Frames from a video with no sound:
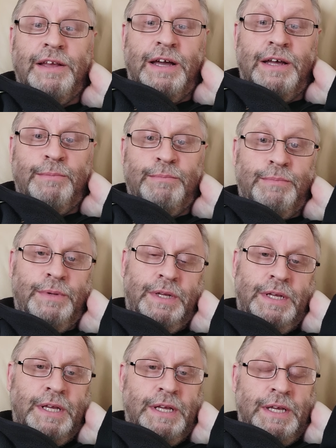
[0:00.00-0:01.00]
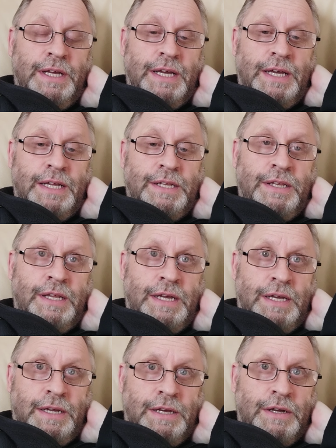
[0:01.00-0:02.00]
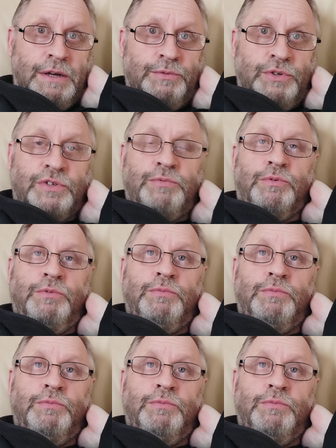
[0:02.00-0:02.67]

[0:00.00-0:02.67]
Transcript: Um, and uh, I just